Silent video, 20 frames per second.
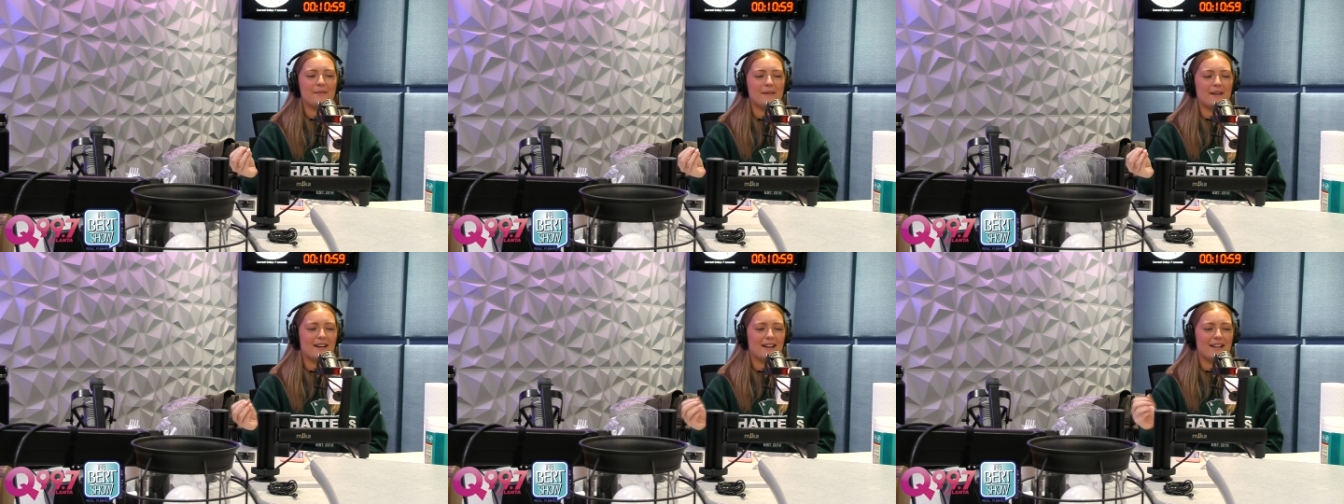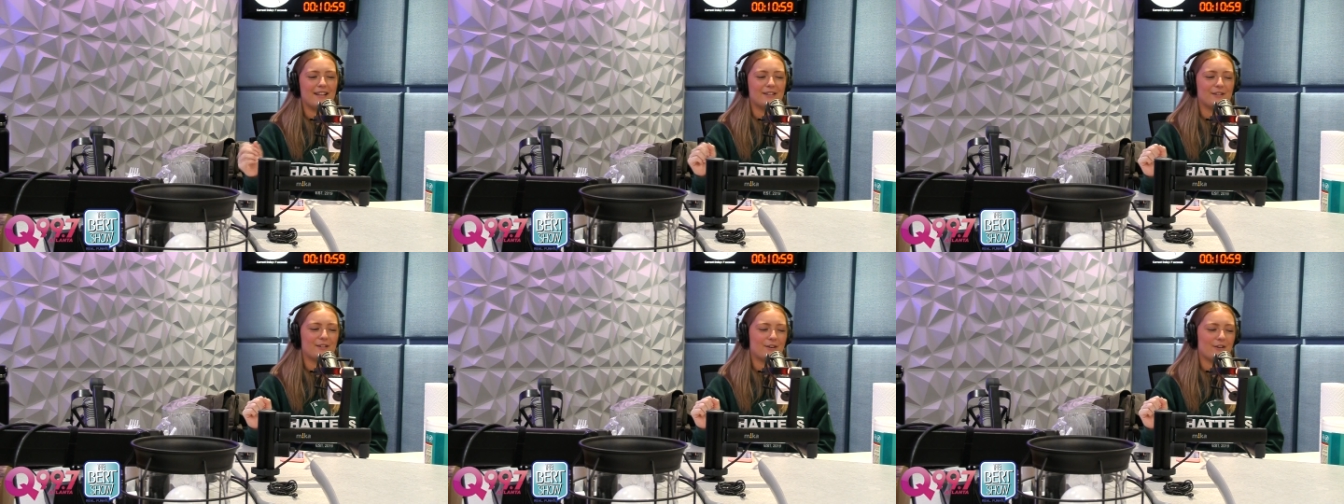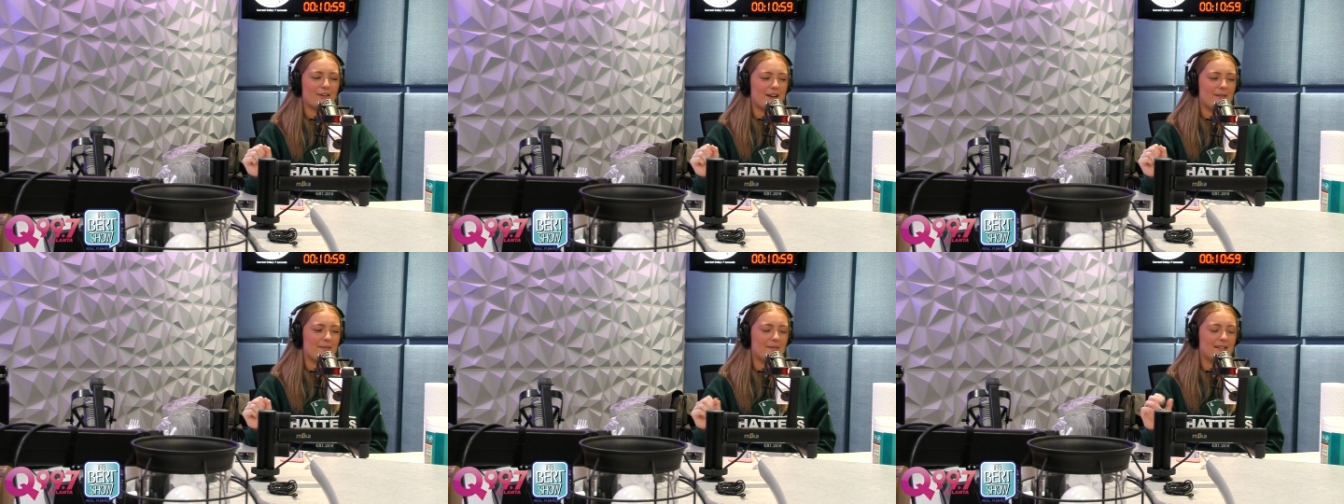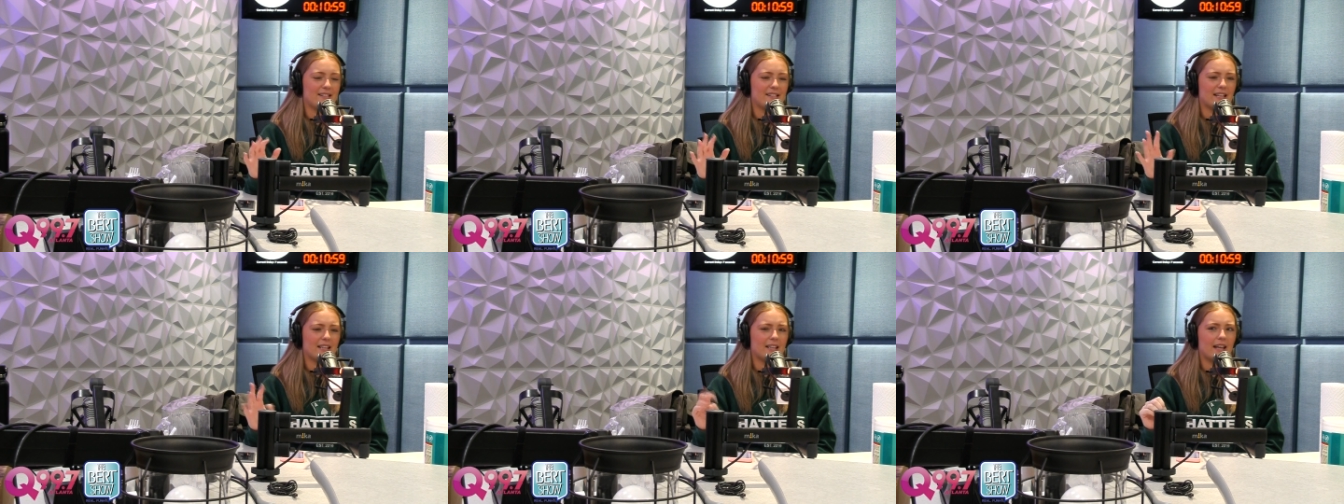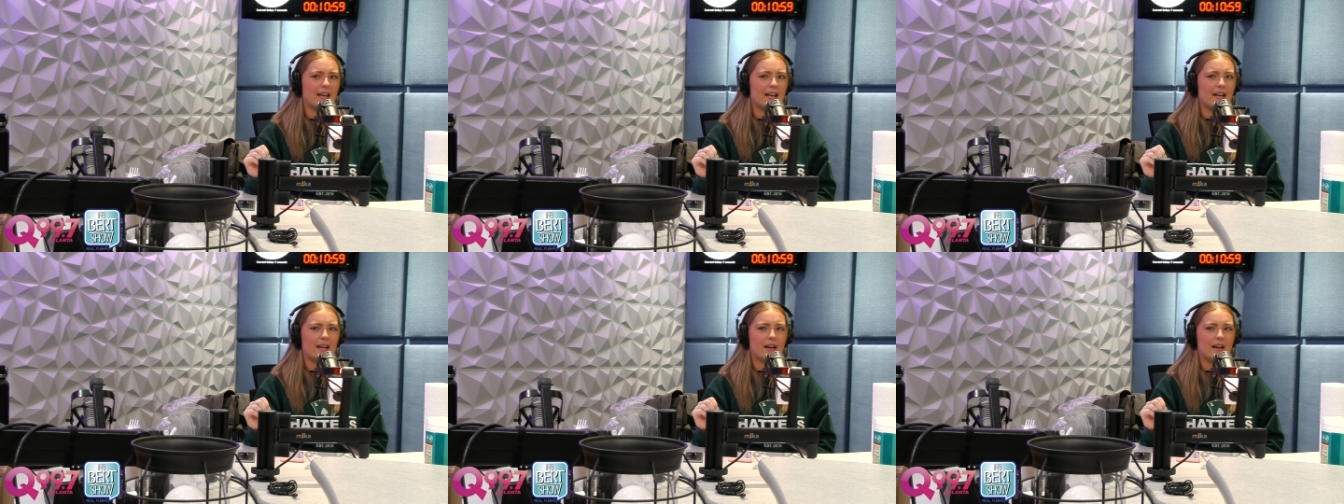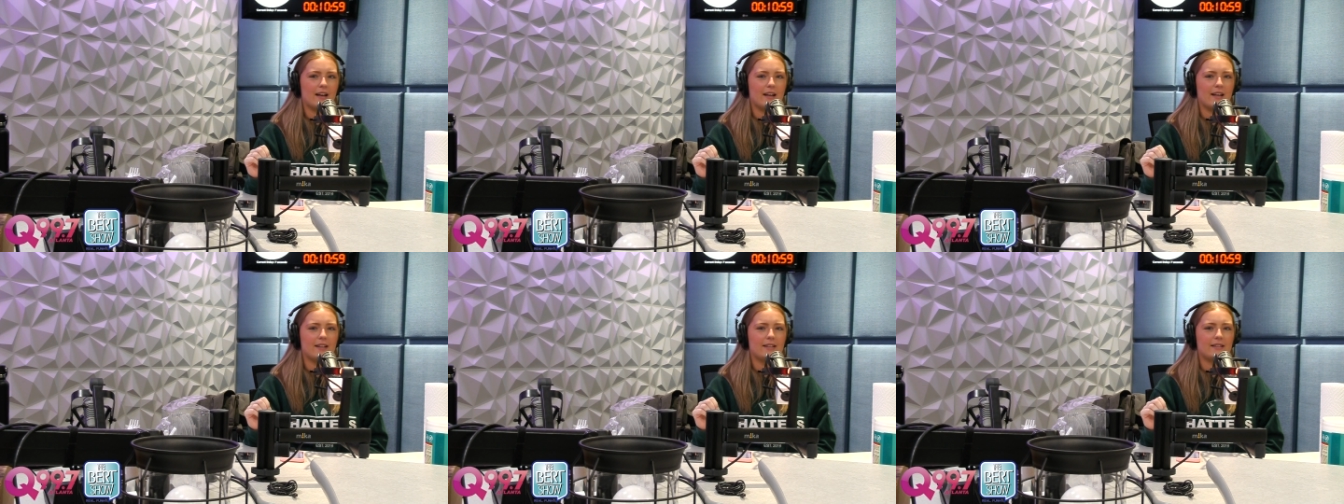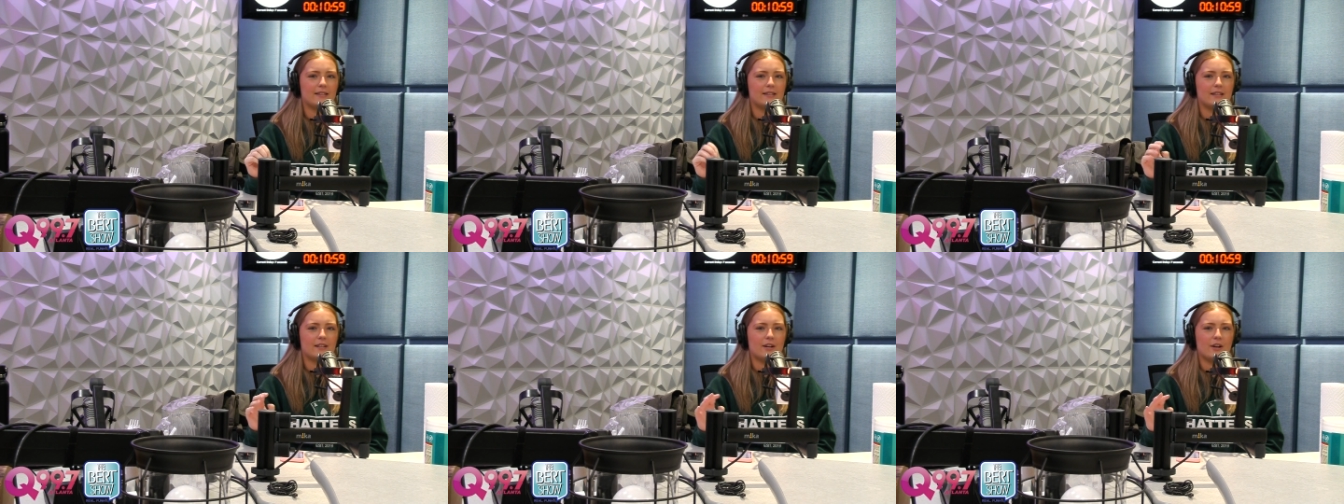I made on Instagram. It said like
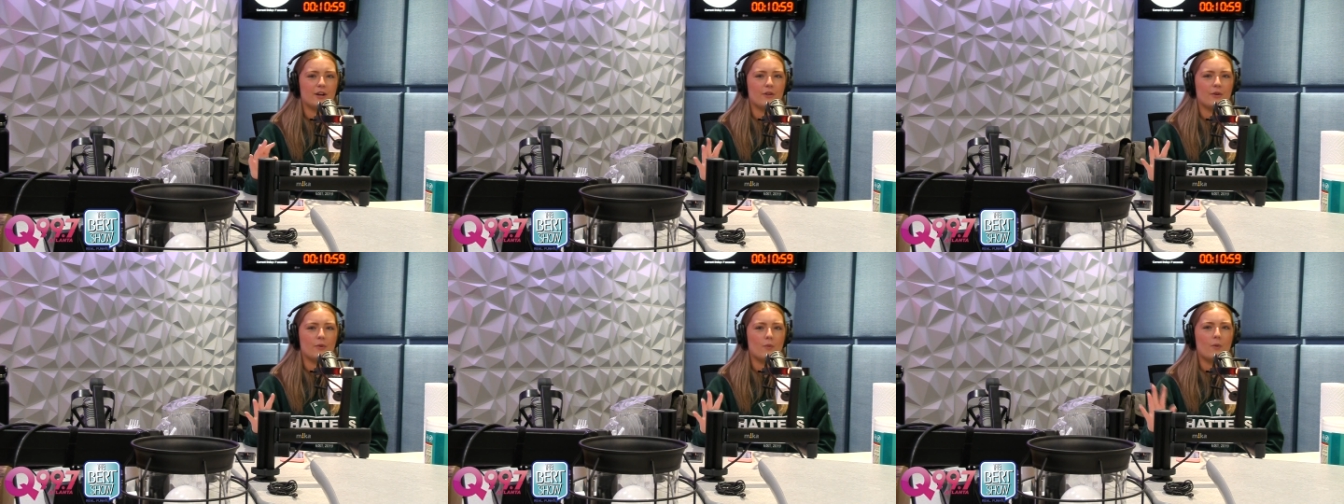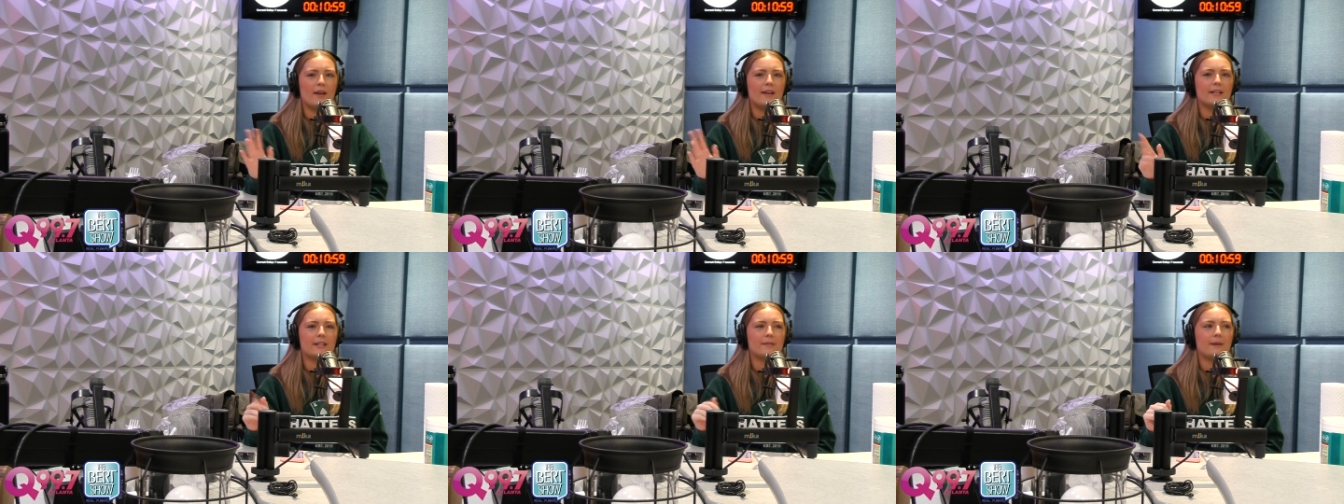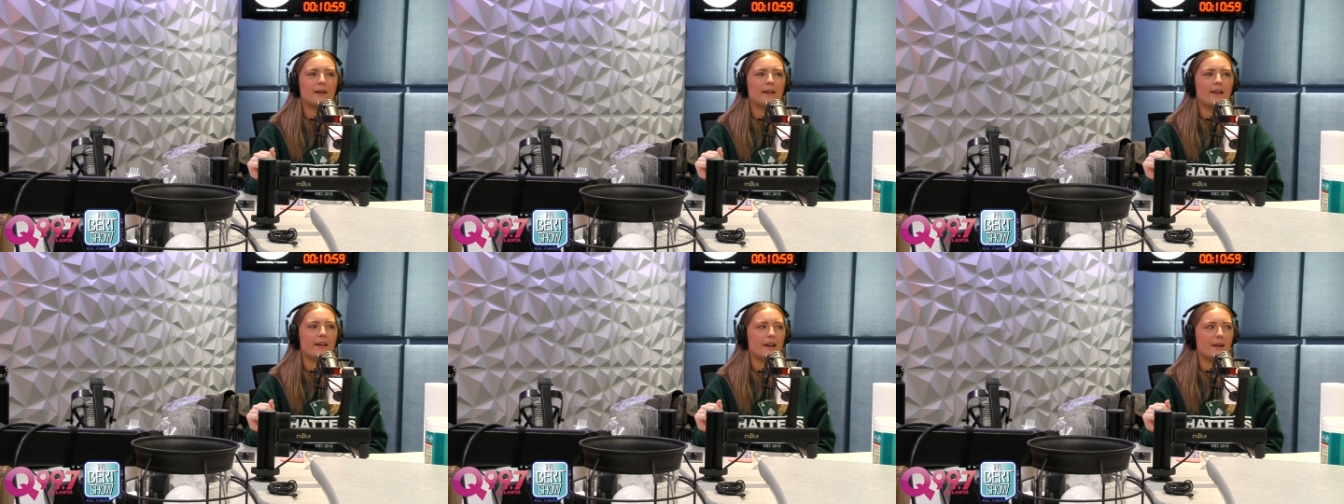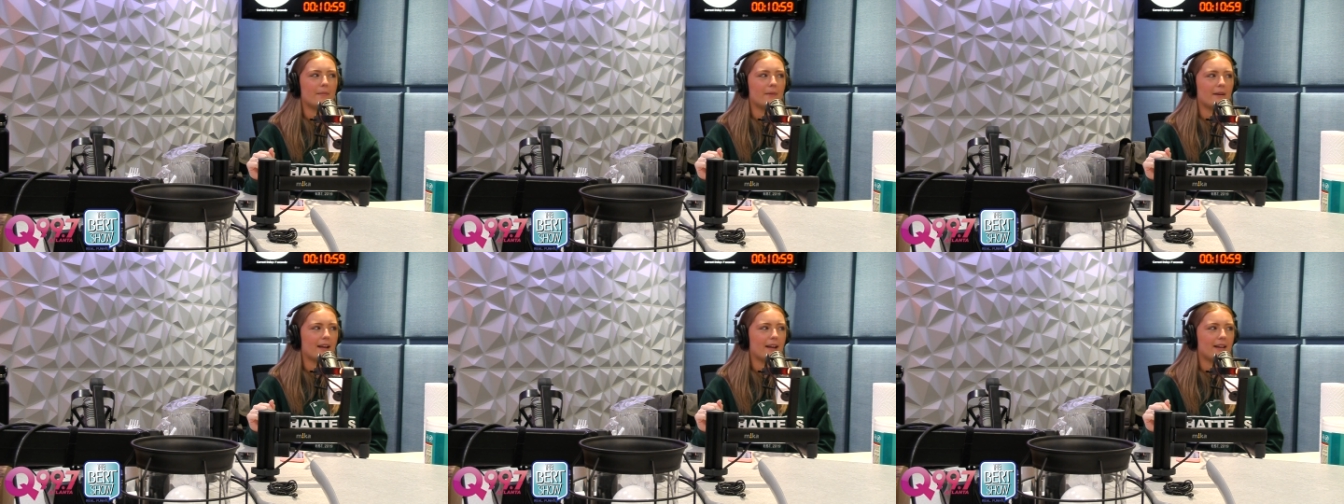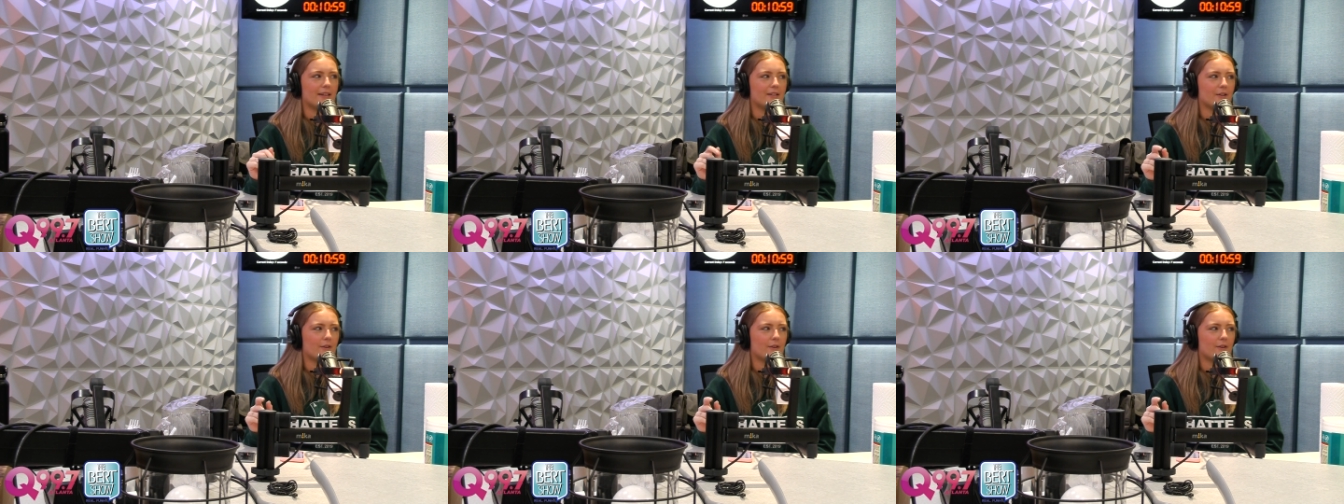it's you know the wind is picking up again,